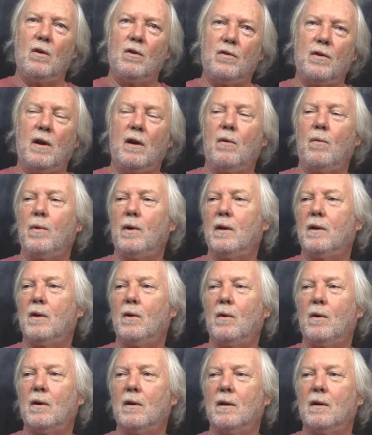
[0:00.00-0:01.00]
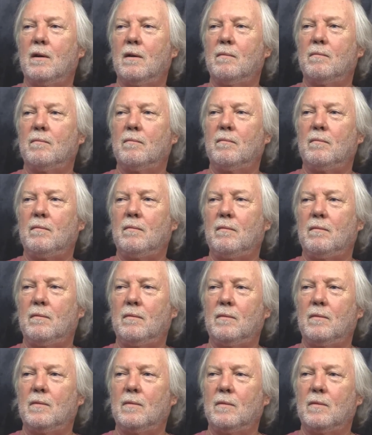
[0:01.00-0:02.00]
say, a window on a,
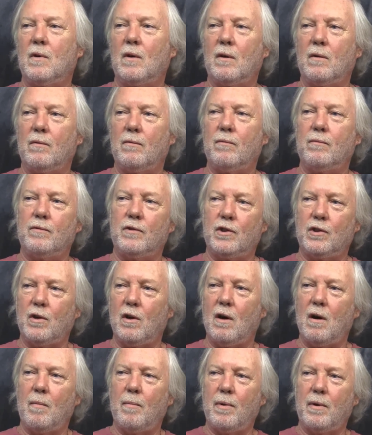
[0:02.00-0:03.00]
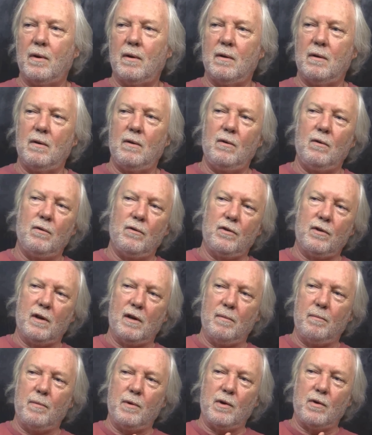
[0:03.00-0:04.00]
on a shop, you can set a
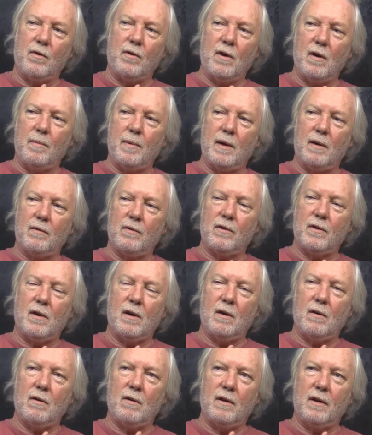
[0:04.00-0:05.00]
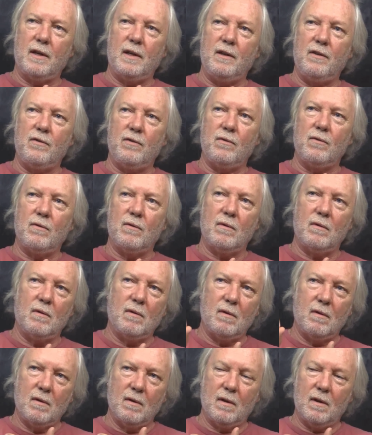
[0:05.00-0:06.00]
mirror up outside on an easel
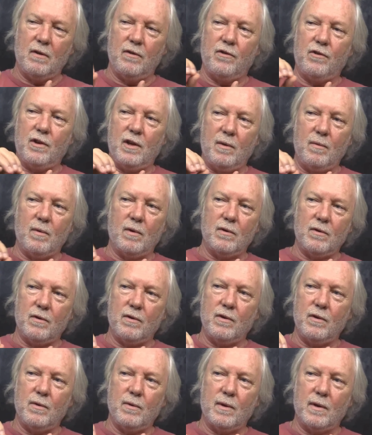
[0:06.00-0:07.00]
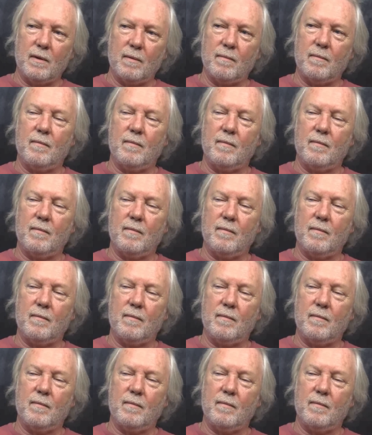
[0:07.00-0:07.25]
and see what you're doing.